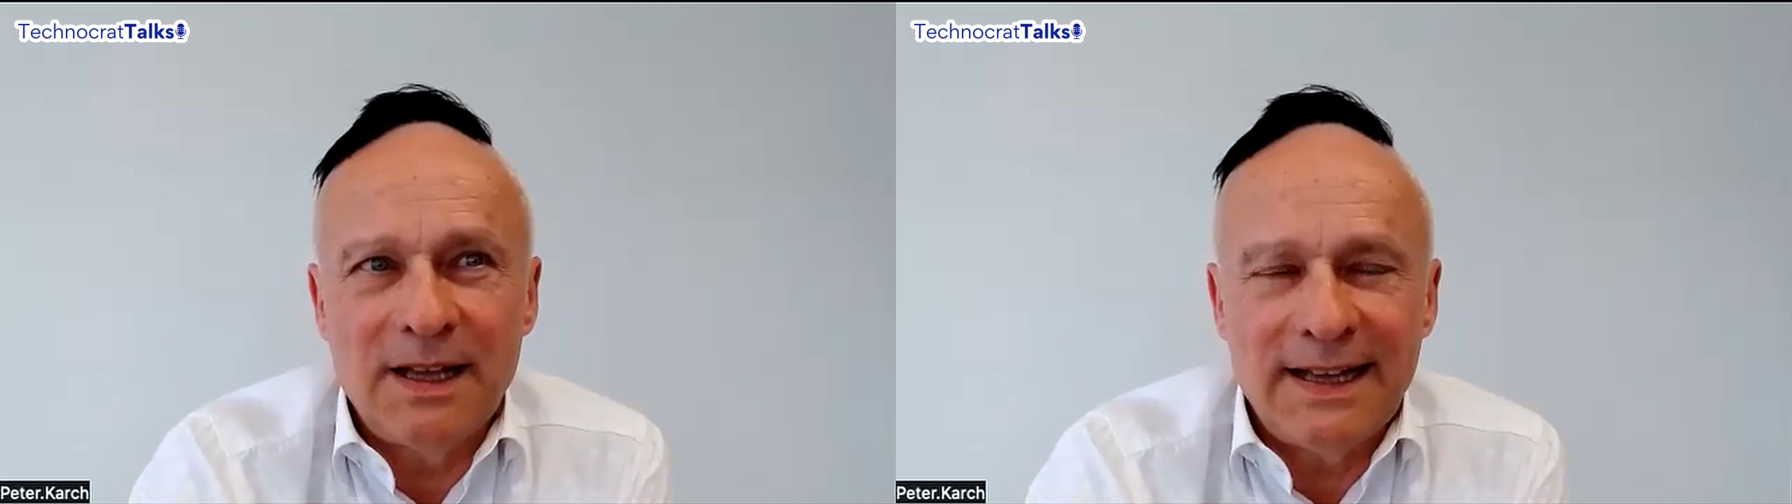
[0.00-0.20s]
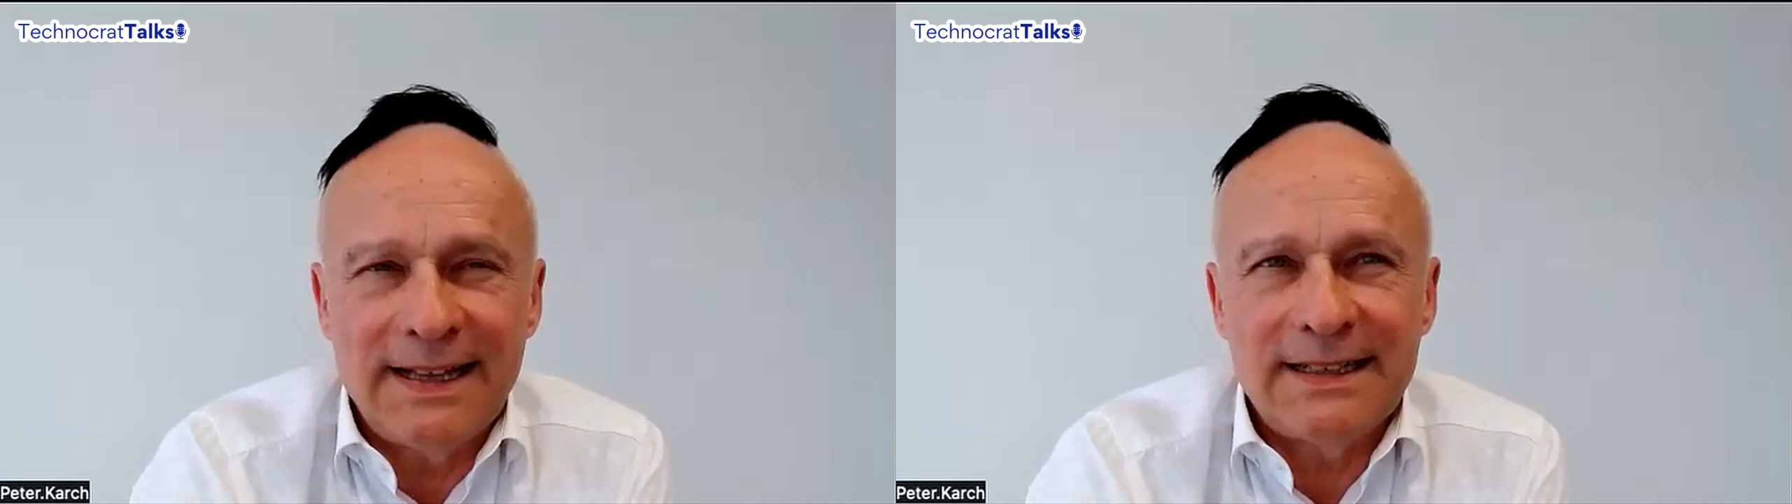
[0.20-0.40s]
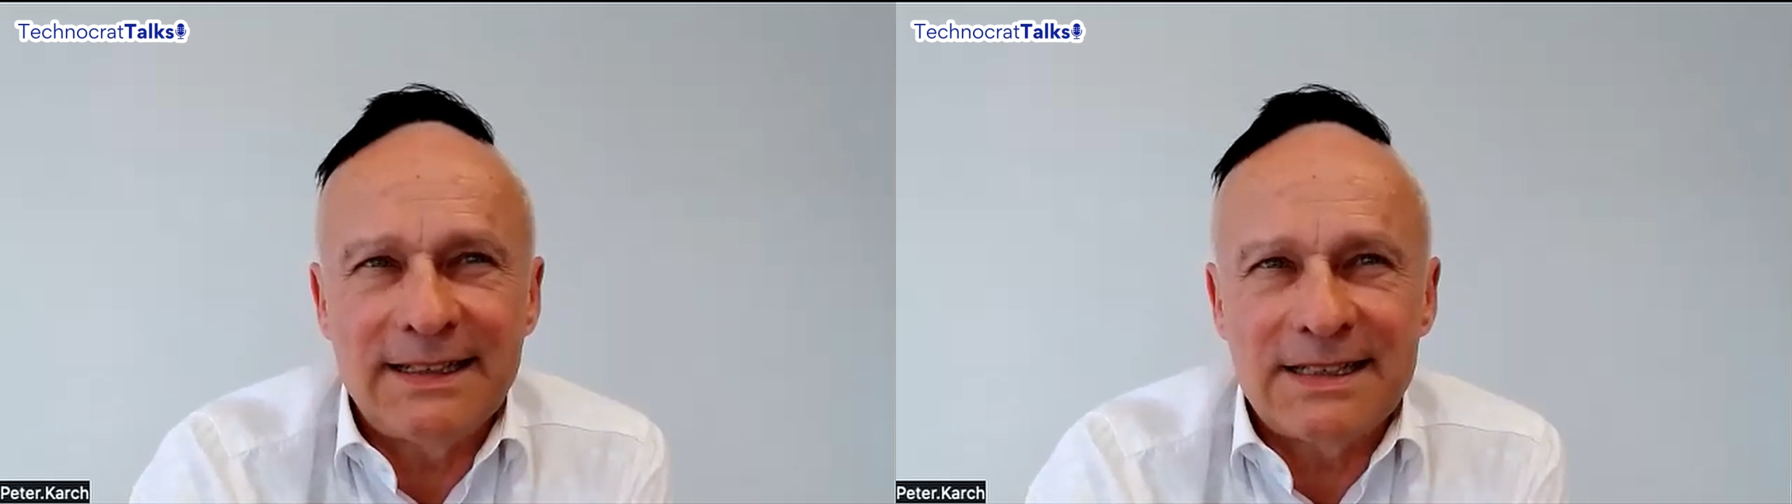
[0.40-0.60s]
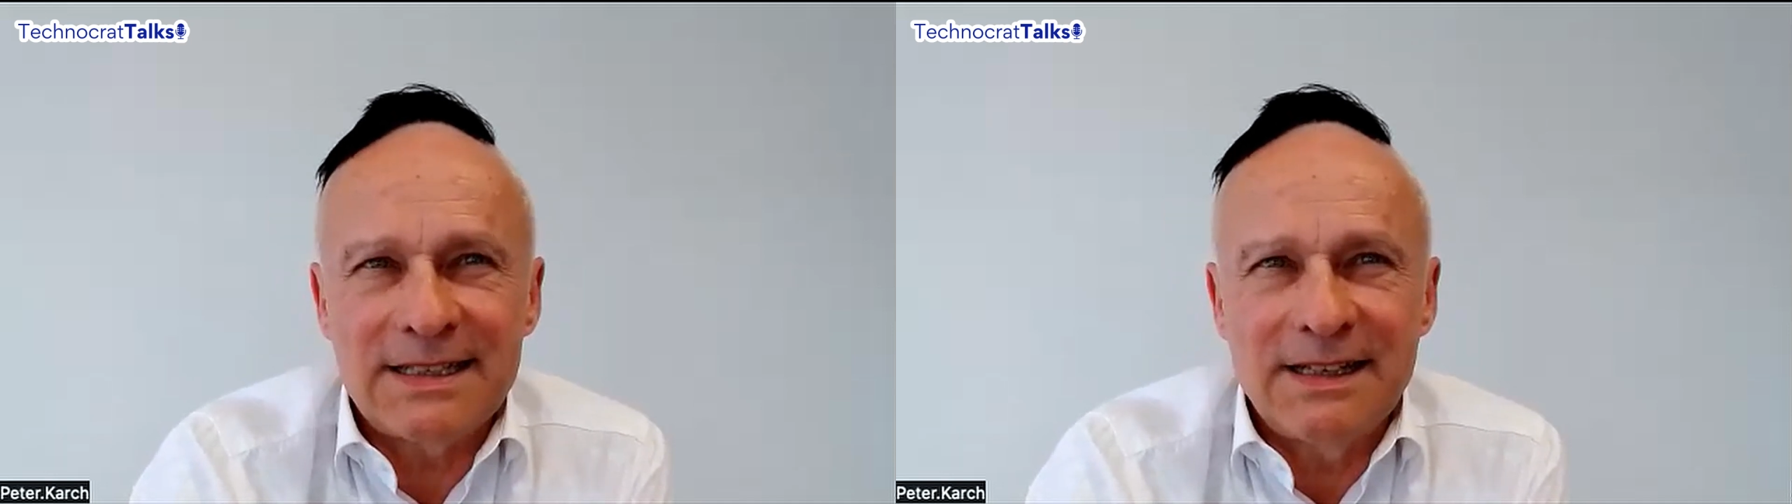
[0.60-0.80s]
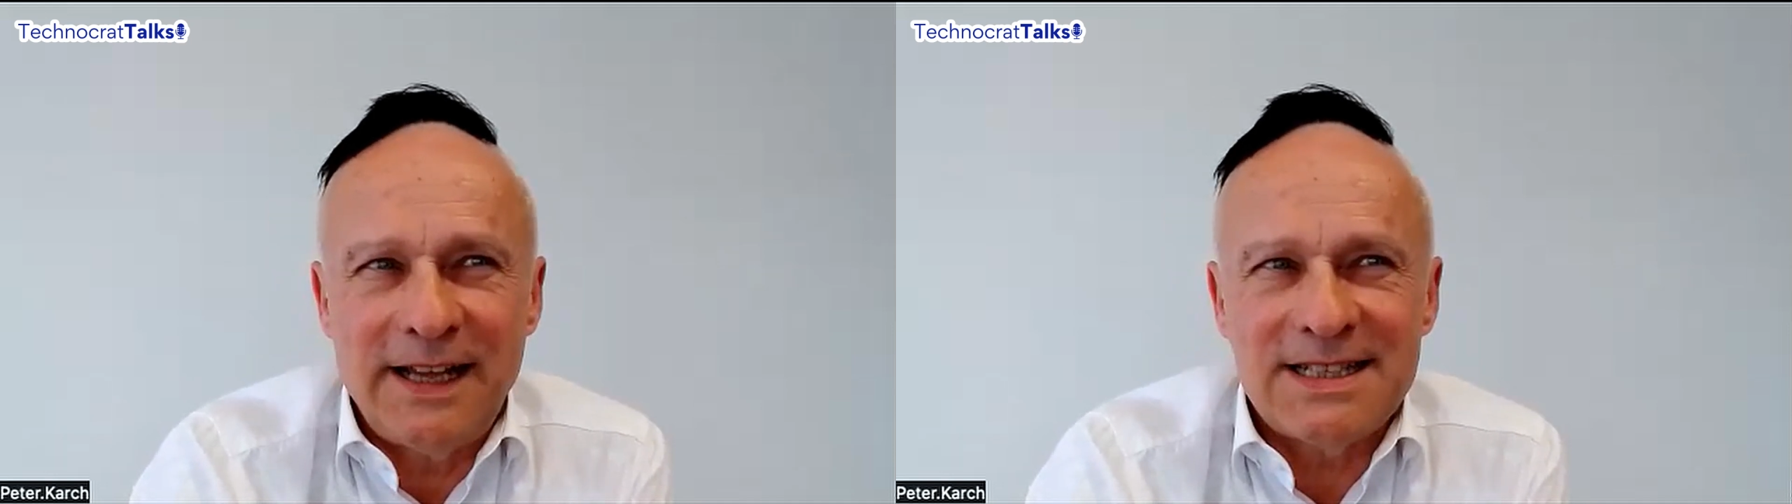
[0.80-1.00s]
and
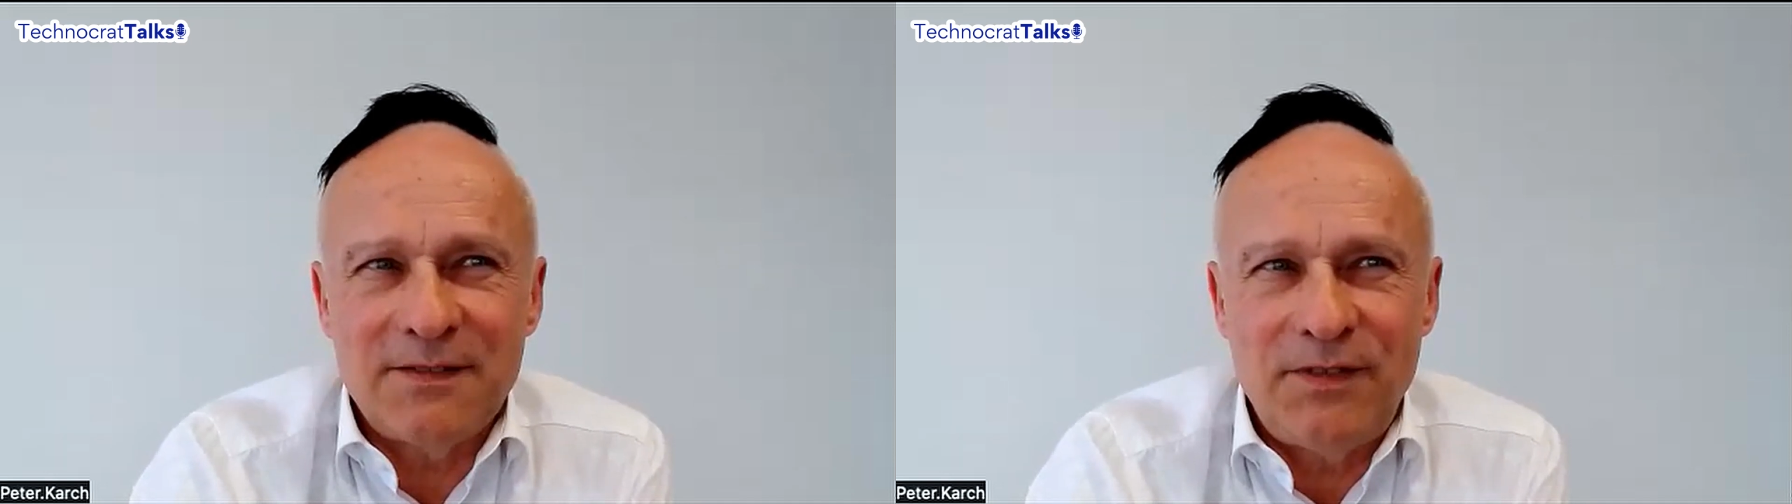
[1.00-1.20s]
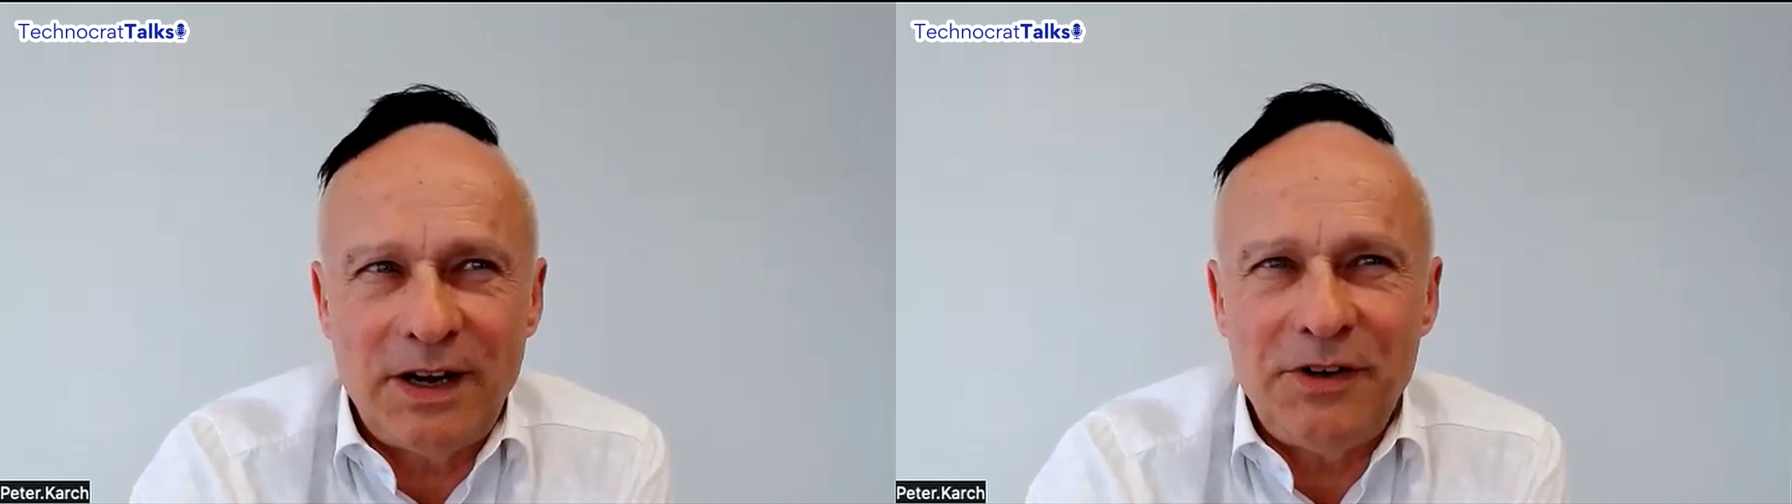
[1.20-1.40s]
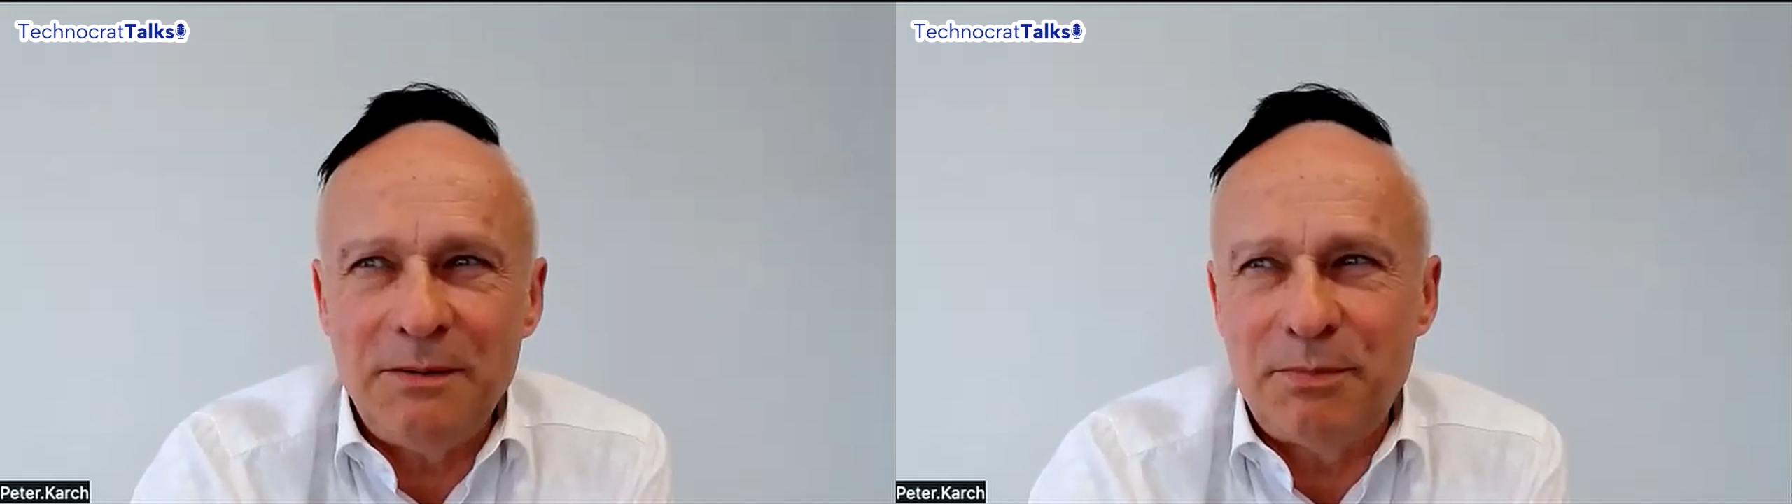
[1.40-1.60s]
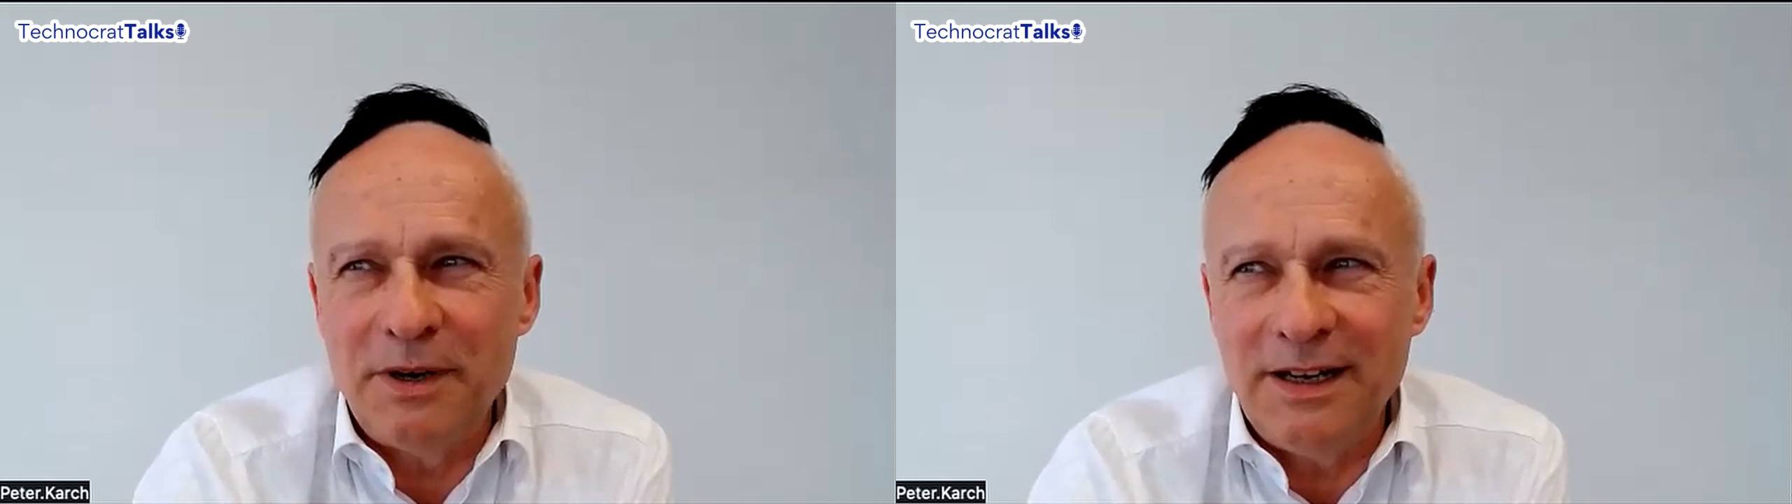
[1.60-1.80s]
that's a very